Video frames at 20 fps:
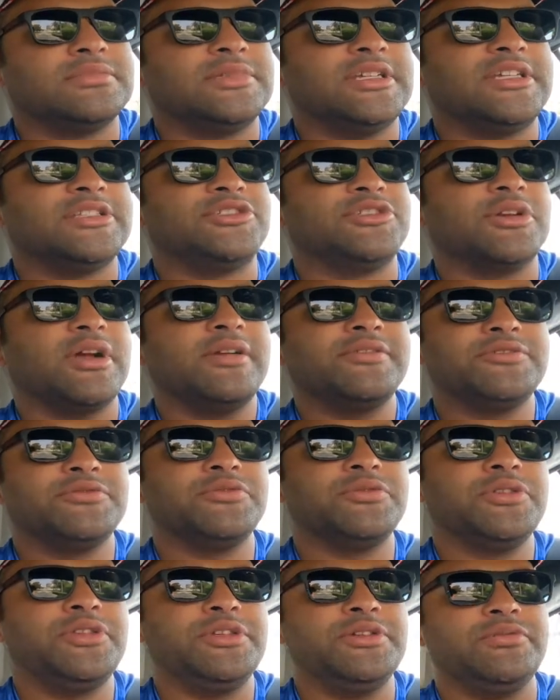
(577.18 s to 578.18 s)
it drives
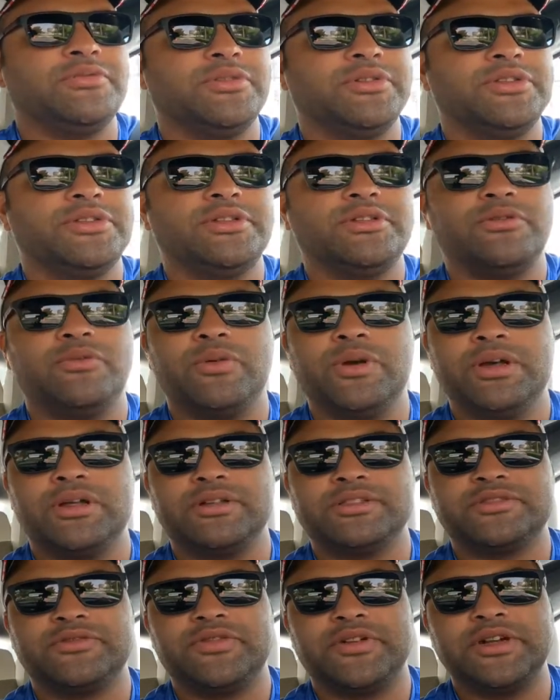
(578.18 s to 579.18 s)
really, really
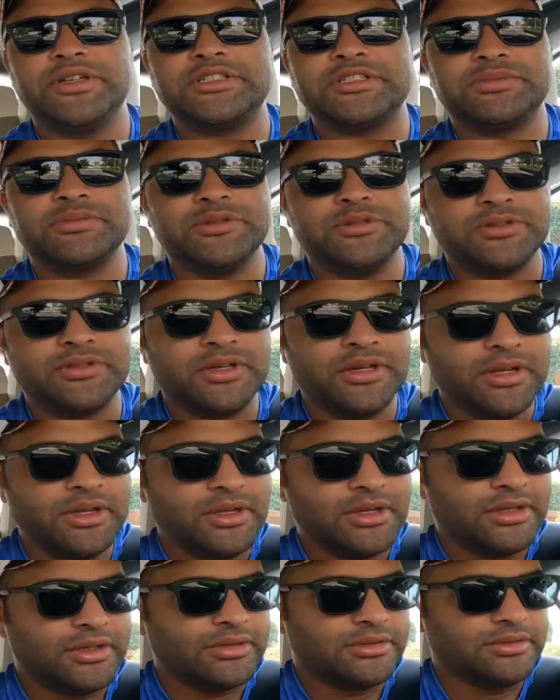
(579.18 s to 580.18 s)
well. It's very smooth,
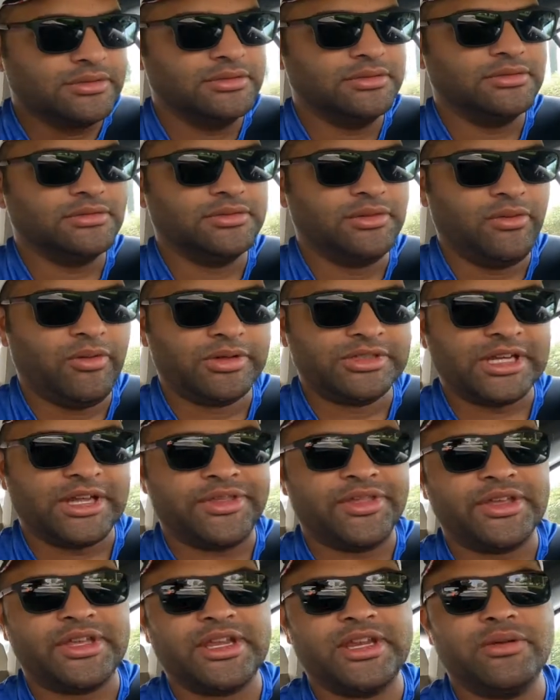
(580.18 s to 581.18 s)
which I
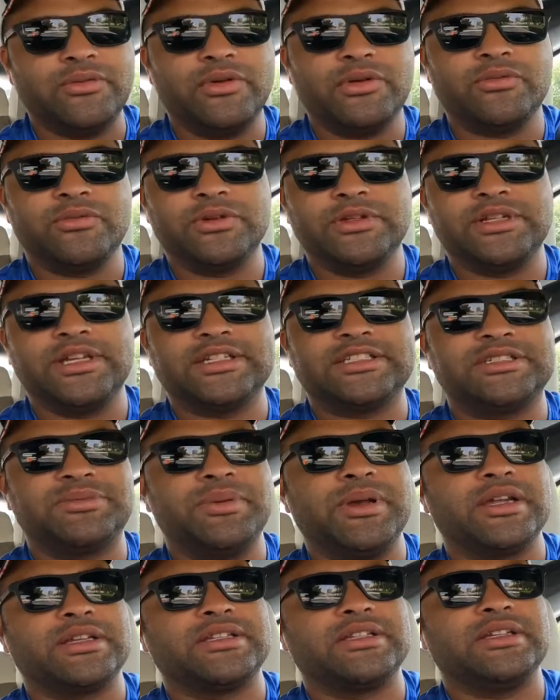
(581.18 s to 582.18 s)
think anyone would
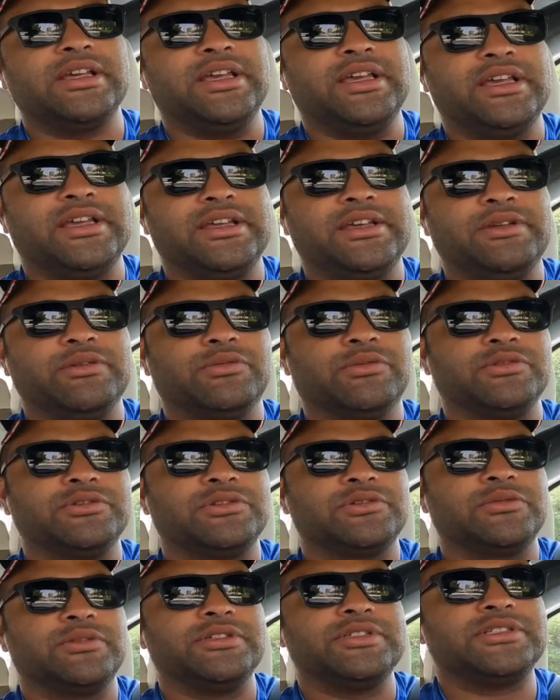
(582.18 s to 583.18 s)
expect a
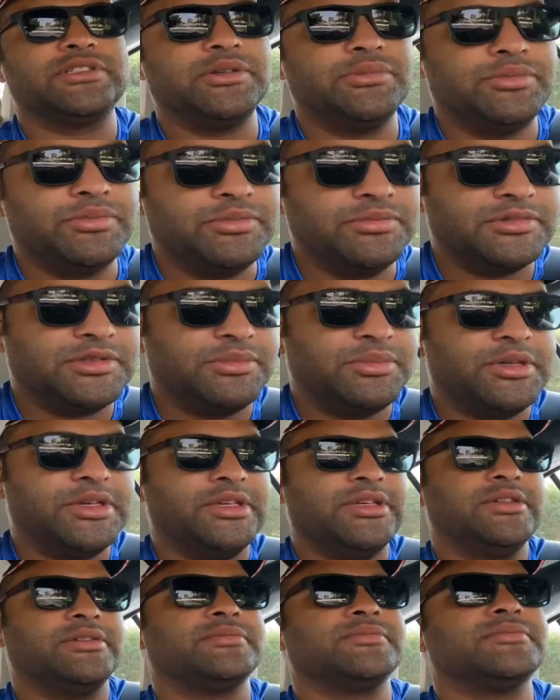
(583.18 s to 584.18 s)
Rolls Royce to
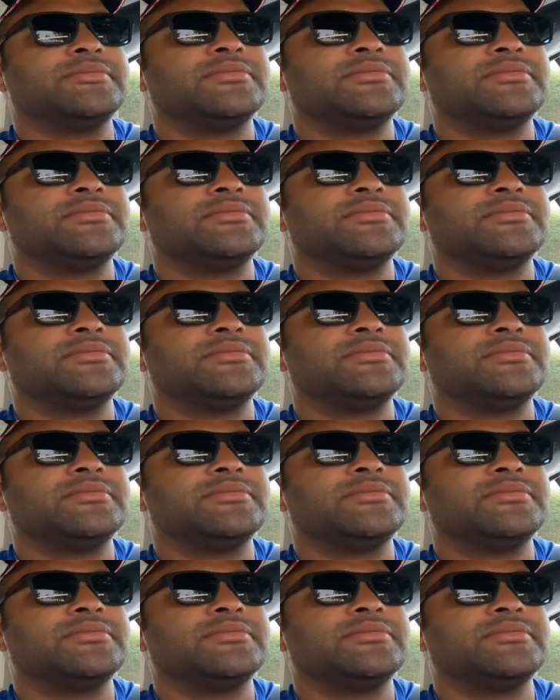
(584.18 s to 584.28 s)
be.